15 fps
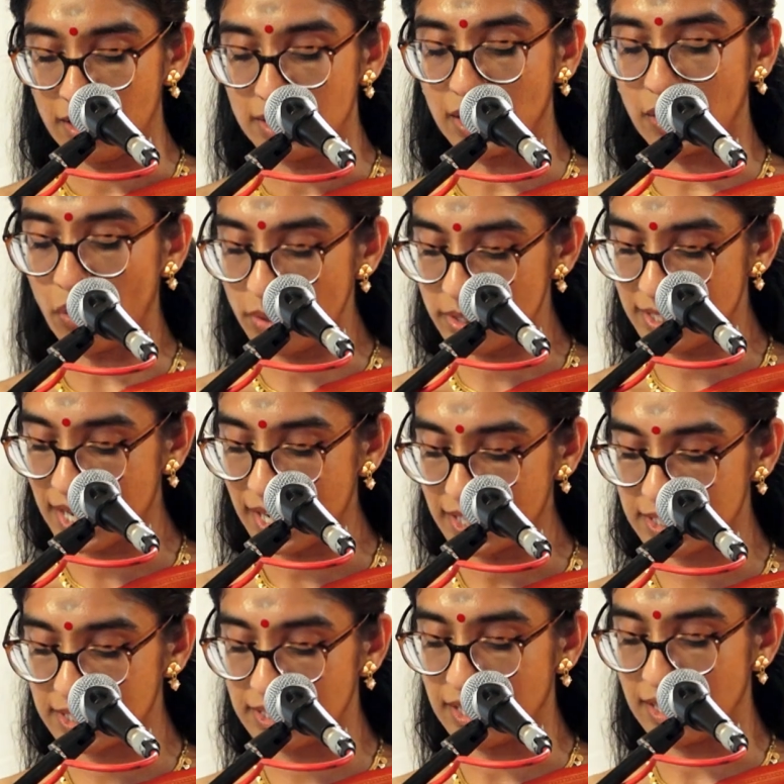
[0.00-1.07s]
The
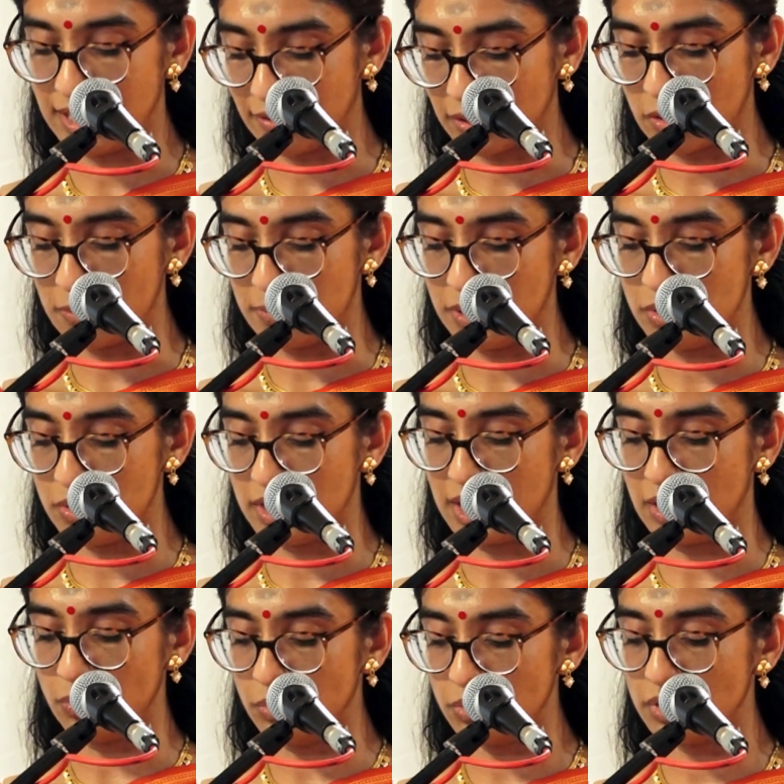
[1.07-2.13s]
context, the lyrical beauty,
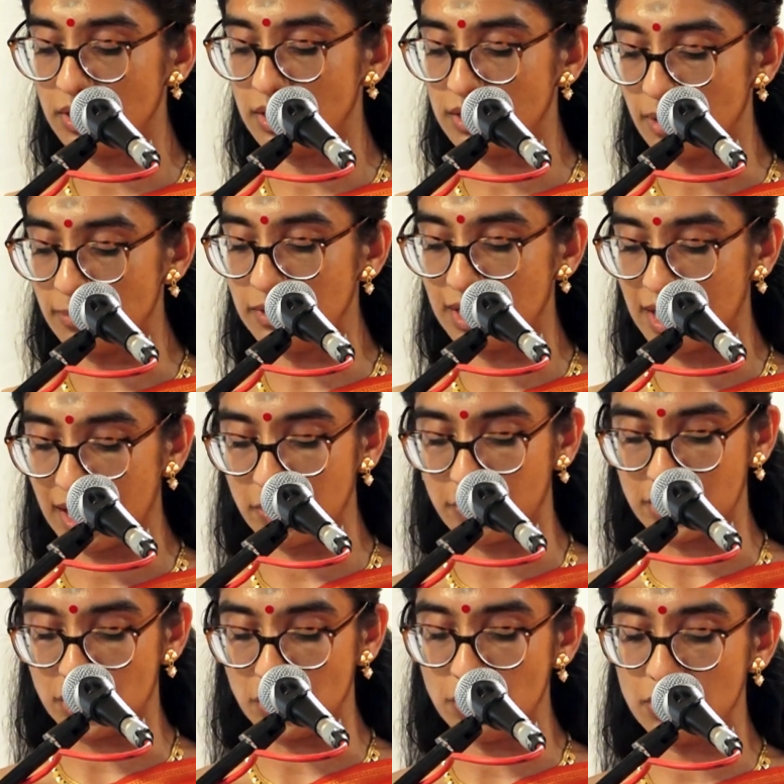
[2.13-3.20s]
and also the Tamil
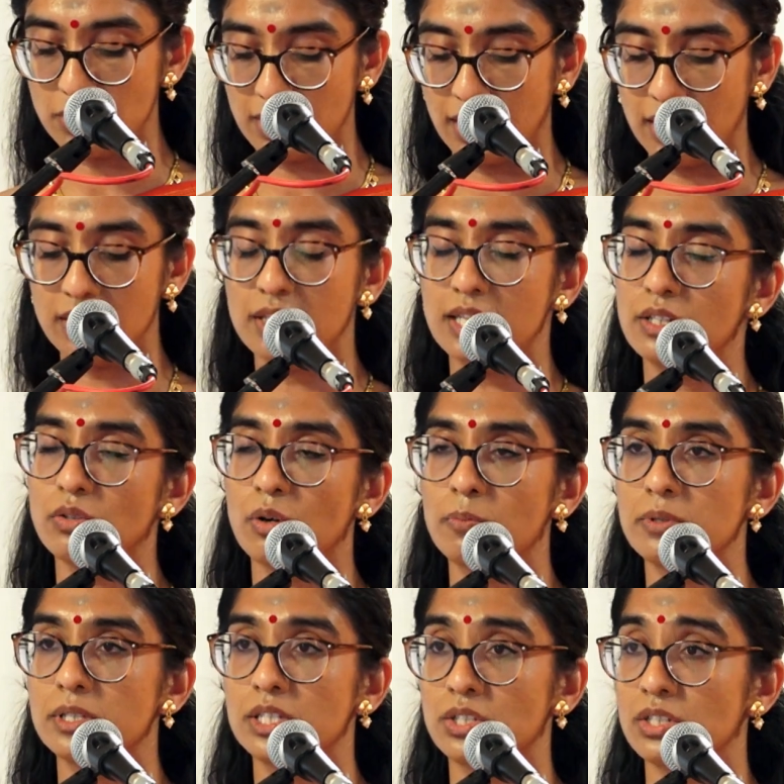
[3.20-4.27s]
language used in these
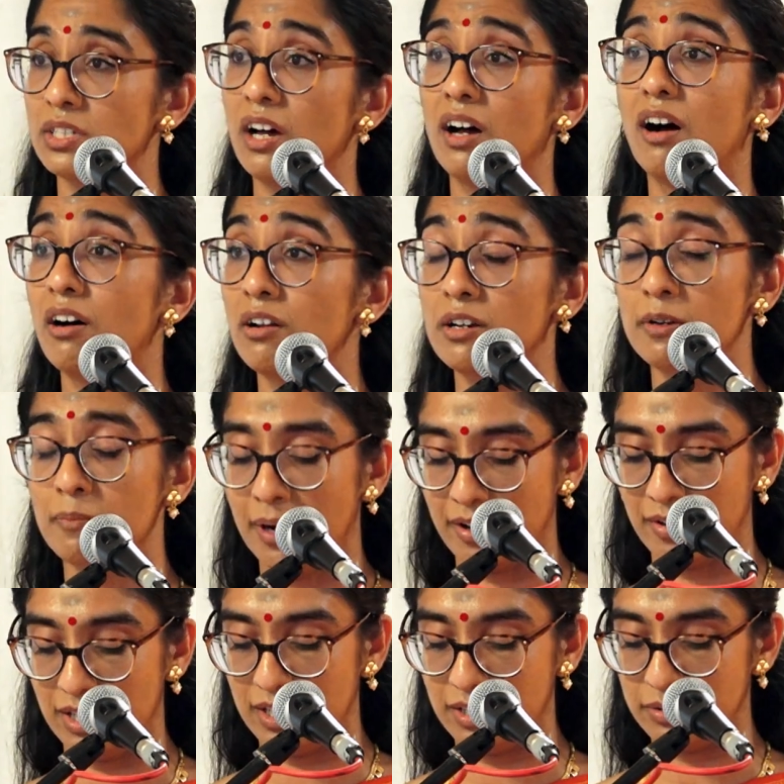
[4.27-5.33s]
compositions are
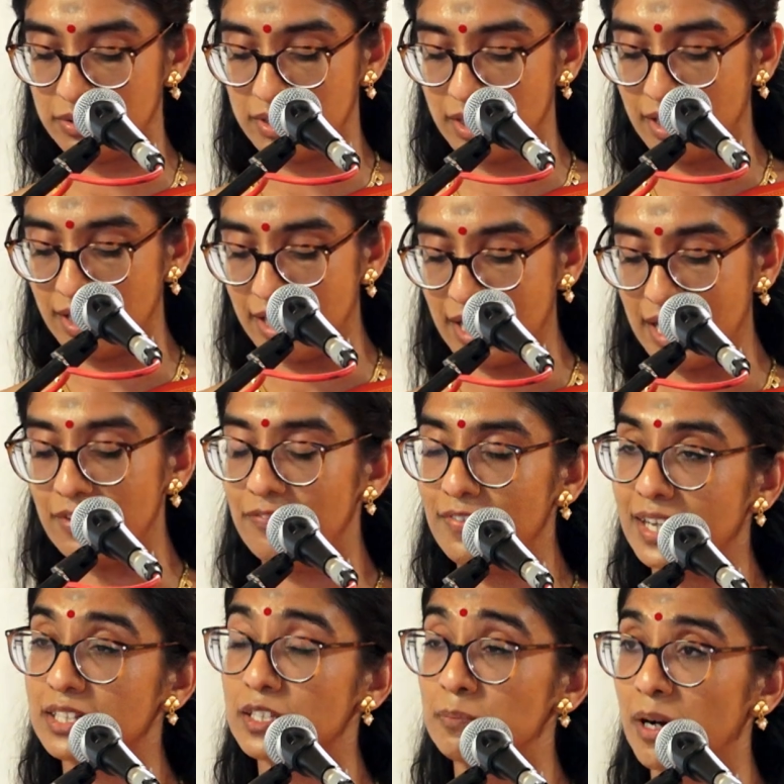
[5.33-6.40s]
unparalleled. In
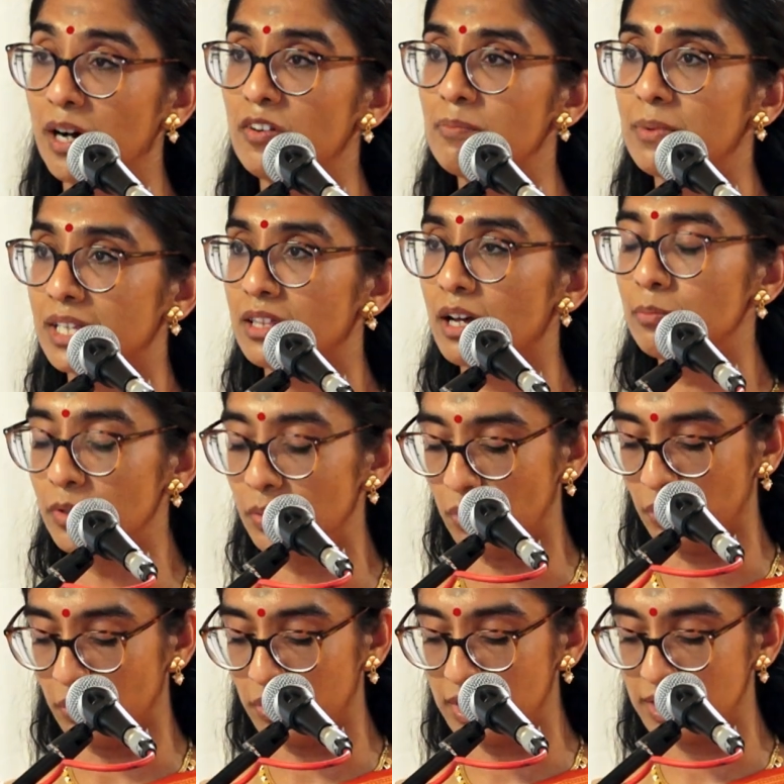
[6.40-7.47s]
fact, as part of my Tamil
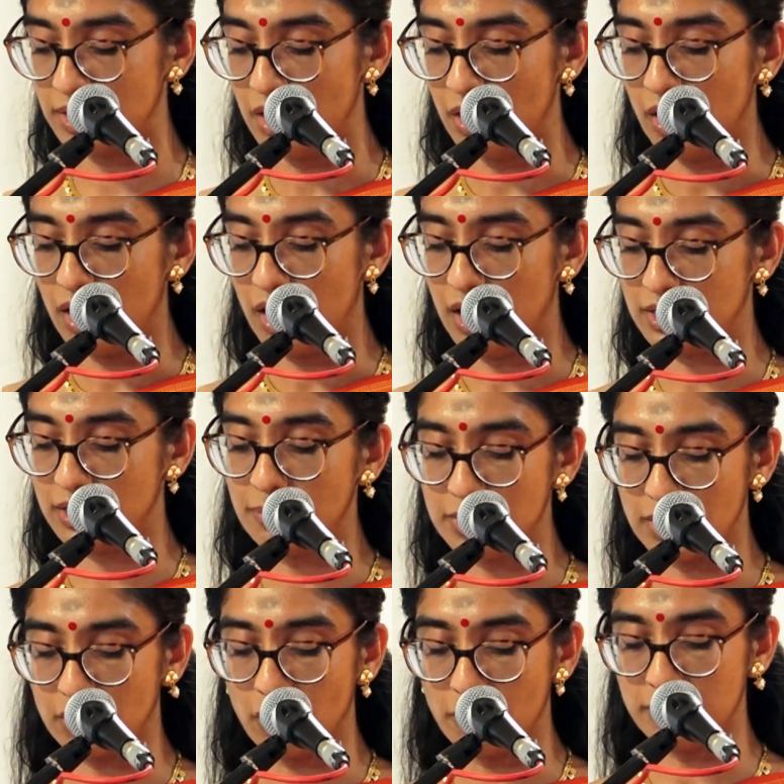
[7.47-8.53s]
course, some
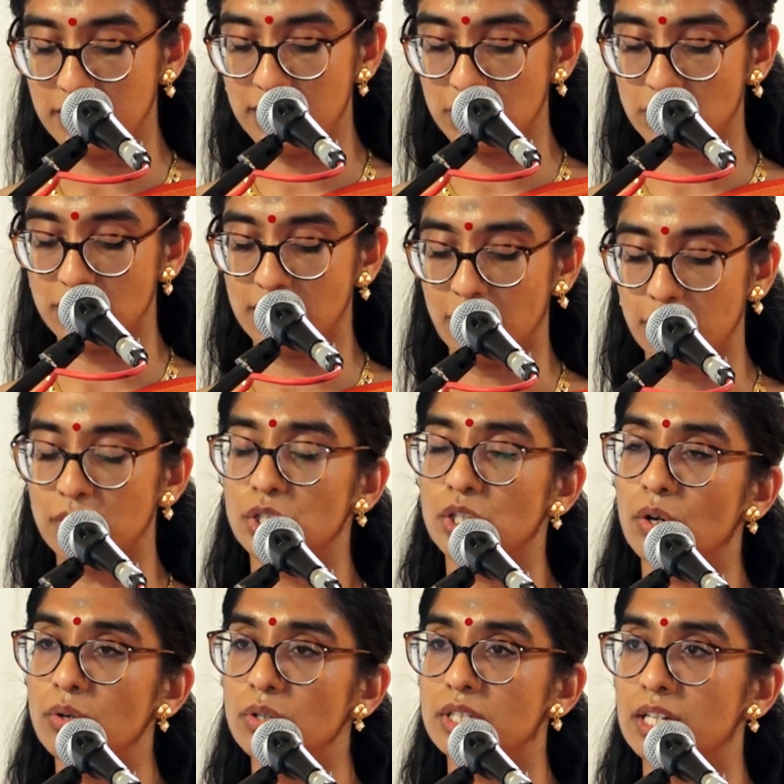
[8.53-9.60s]
of the compositions that were
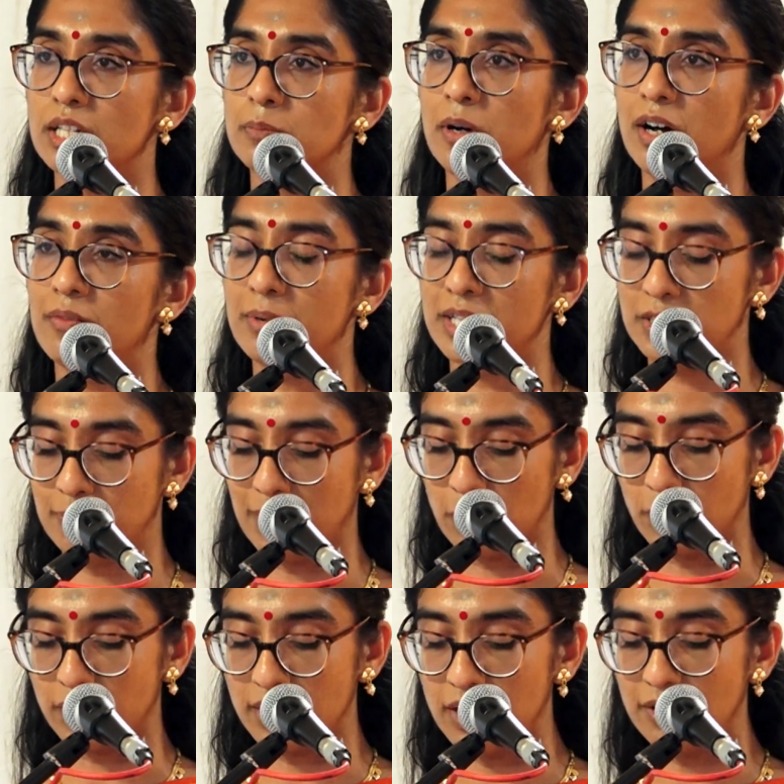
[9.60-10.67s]
chosen as part of my
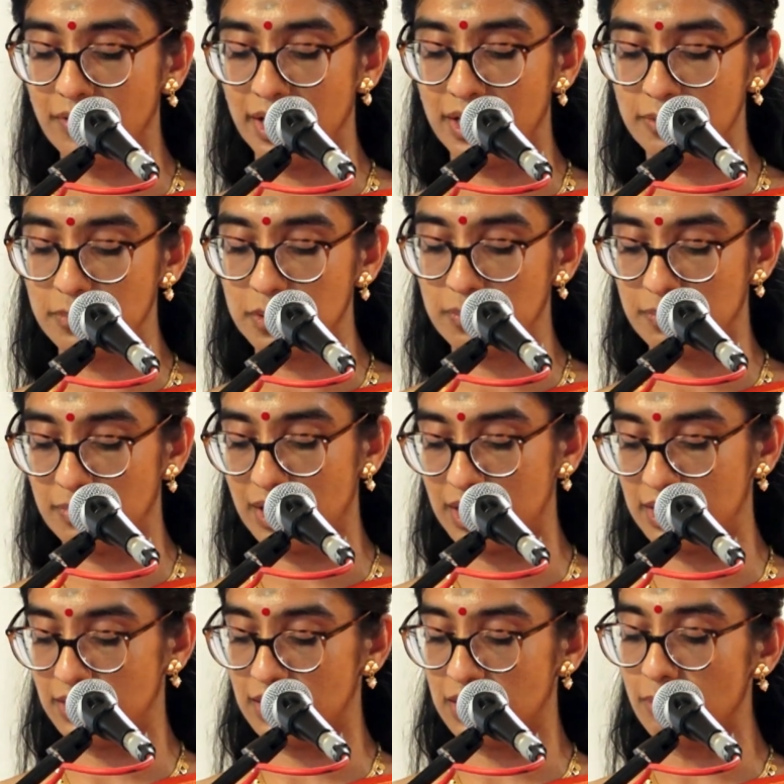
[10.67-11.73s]
spec were Thevarams,
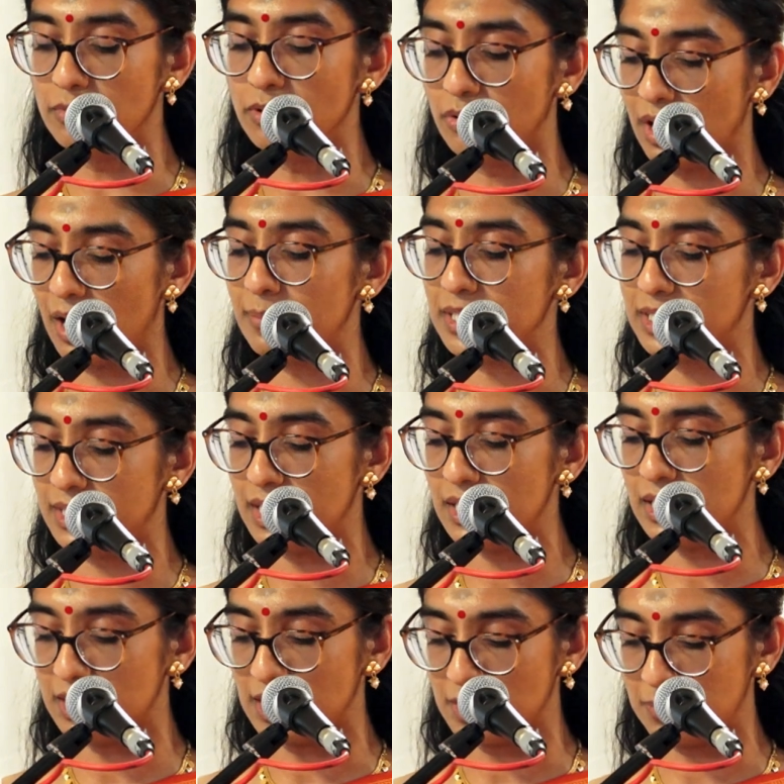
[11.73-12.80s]
as the Tamil grammar seen
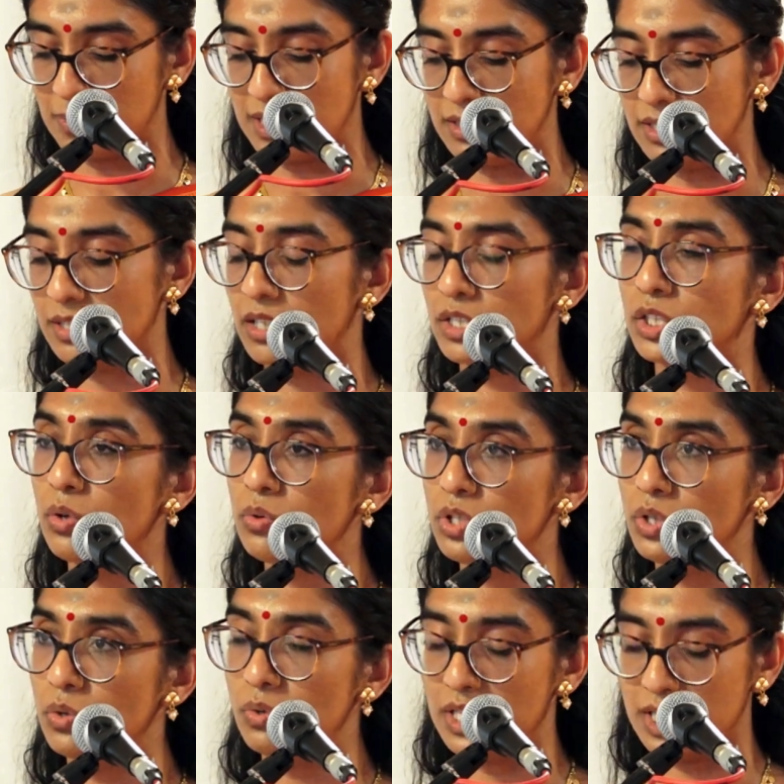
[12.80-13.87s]
in these pieces are so
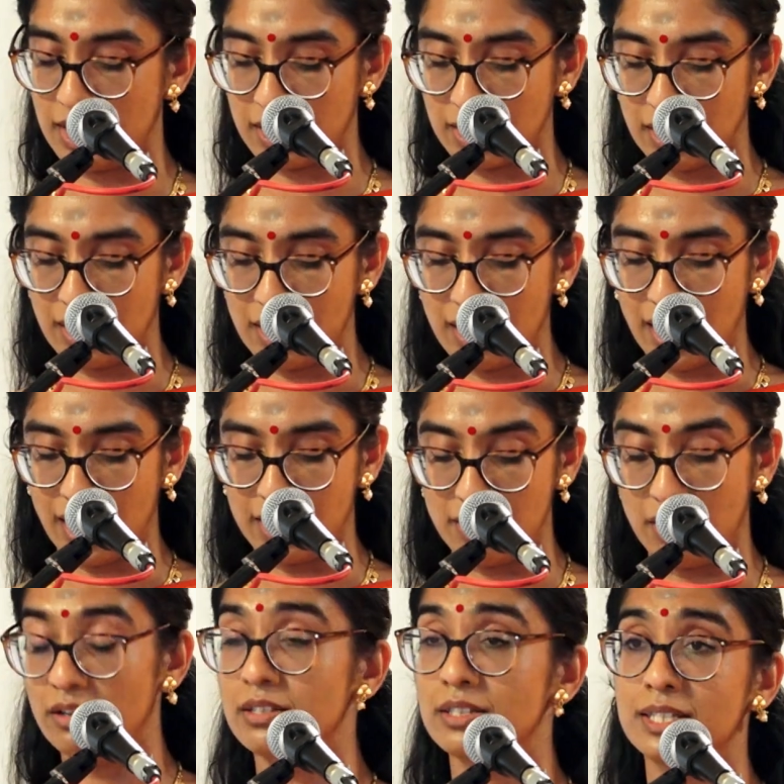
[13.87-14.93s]
unique and
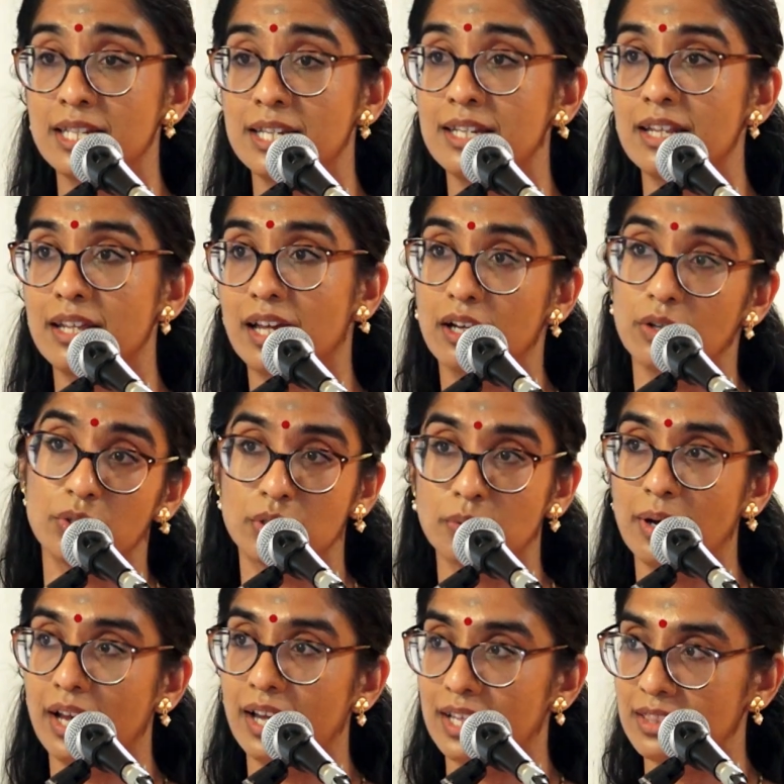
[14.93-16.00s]
unseen
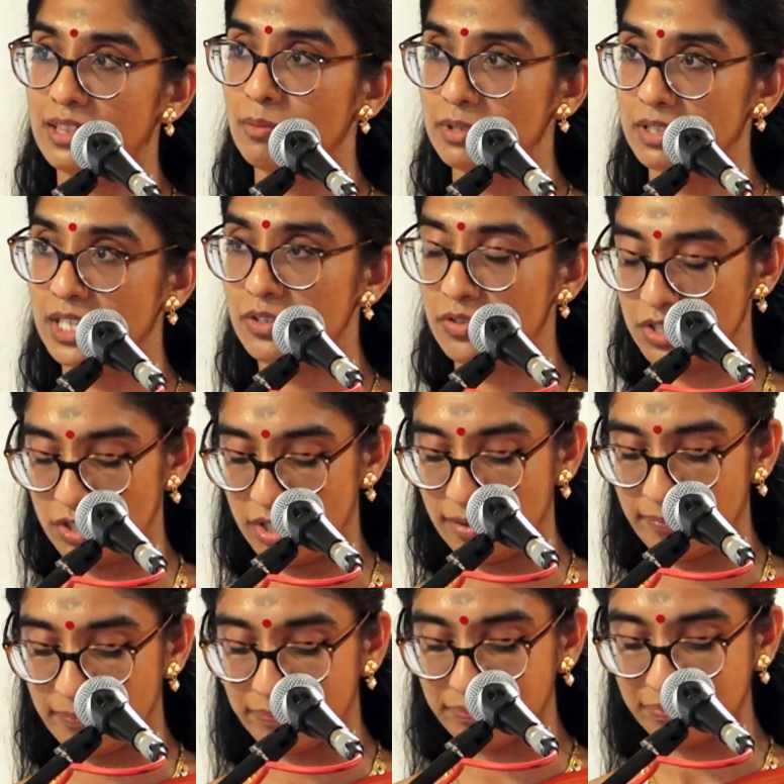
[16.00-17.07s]
elsewhere in Tamil literature.